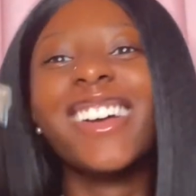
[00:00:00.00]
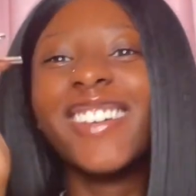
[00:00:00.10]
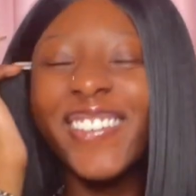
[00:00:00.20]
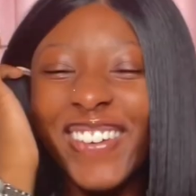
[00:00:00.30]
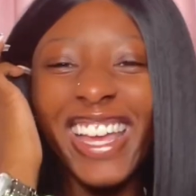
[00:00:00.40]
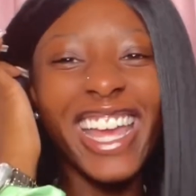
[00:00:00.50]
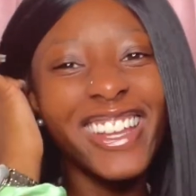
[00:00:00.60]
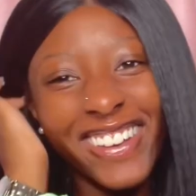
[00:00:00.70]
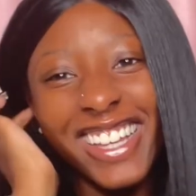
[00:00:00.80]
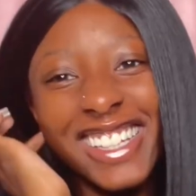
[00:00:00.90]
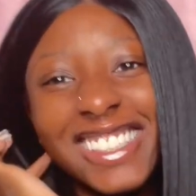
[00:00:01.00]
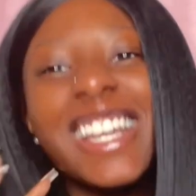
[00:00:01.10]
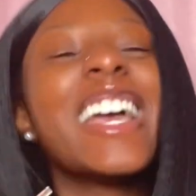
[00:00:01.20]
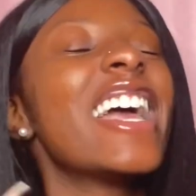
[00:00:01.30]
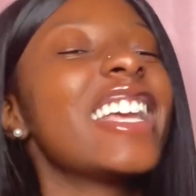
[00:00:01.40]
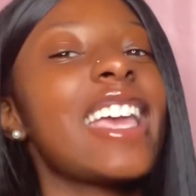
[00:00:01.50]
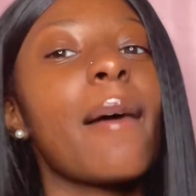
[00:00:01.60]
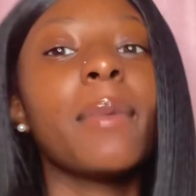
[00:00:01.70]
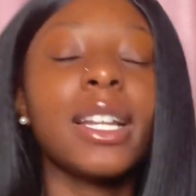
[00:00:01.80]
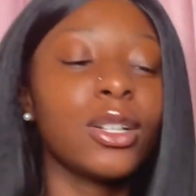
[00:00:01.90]
But anyways, yeah,
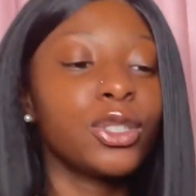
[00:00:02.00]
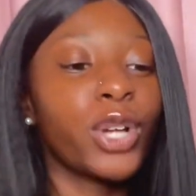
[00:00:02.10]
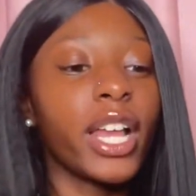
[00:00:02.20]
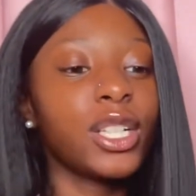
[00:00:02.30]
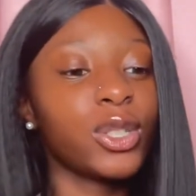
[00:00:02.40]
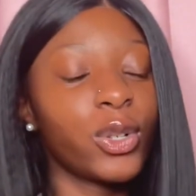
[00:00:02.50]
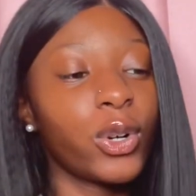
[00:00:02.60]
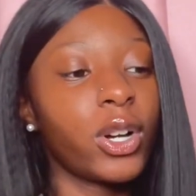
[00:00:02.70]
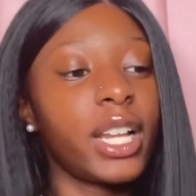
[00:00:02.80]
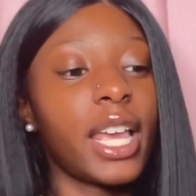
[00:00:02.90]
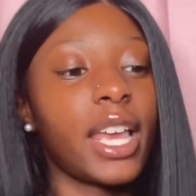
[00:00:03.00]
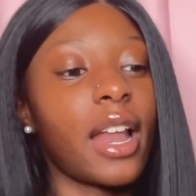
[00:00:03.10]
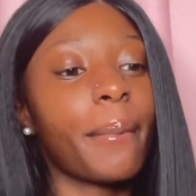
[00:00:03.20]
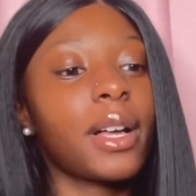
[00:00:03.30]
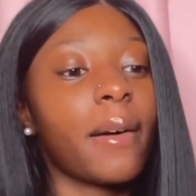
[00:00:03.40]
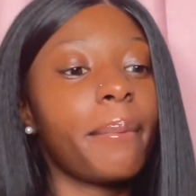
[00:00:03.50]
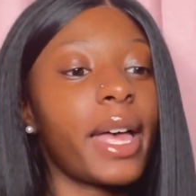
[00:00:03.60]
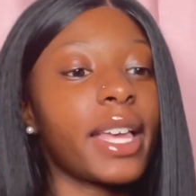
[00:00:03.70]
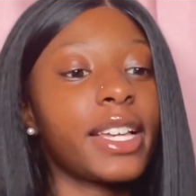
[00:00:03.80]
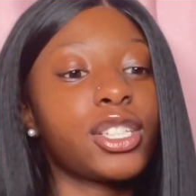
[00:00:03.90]
I'm ready to go try this on, and I'm gonna come
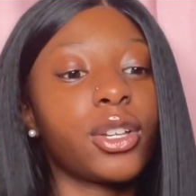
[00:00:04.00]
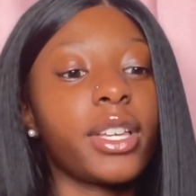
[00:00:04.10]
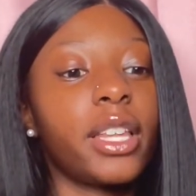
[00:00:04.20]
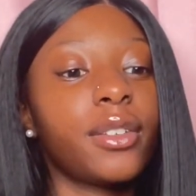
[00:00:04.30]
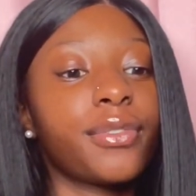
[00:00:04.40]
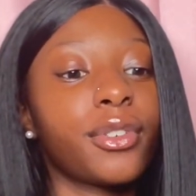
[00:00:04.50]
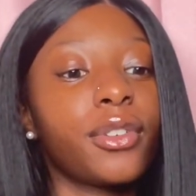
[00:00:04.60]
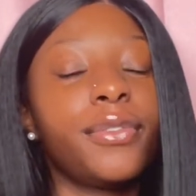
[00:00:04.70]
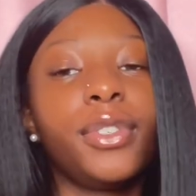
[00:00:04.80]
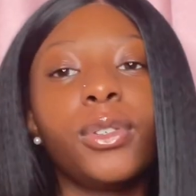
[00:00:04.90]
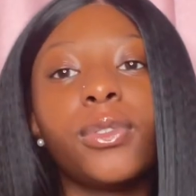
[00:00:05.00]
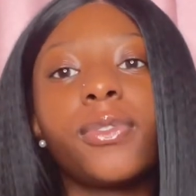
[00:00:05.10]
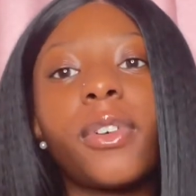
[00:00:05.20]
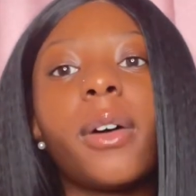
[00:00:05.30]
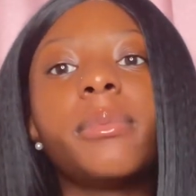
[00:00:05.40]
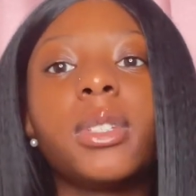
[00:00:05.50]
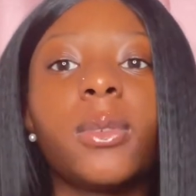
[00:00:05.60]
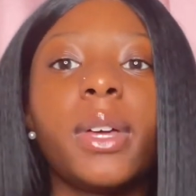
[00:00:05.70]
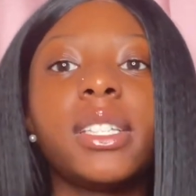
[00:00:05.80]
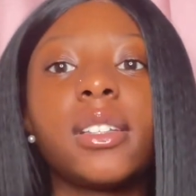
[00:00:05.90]
back and show y'all the full view from the
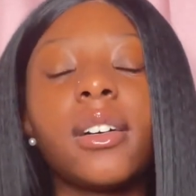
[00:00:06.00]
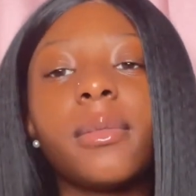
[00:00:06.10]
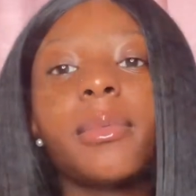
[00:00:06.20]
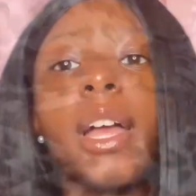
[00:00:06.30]
waist up.